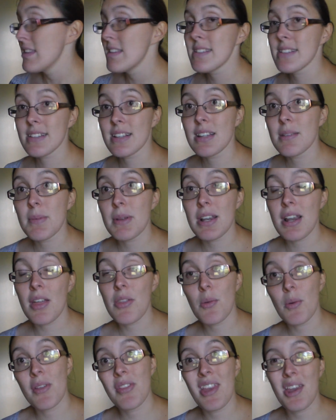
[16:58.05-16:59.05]
This is going to be
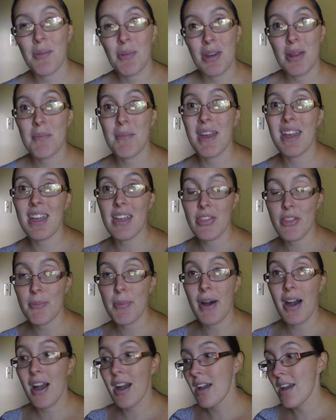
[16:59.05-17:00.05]
another one that I'm going to make in
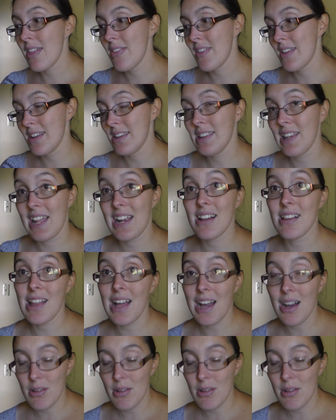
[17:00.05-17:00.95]
the pot and then ladle